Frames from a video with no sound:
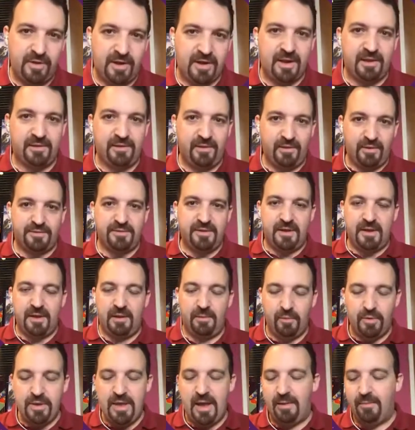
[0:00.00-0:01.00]
I am going
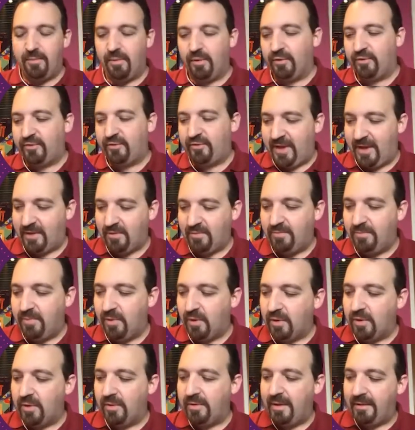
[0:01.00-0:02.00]
to tell you
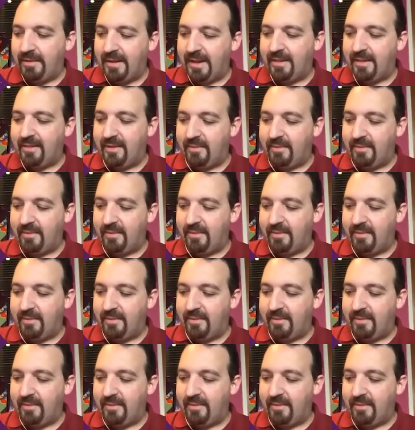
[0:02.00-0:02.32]
that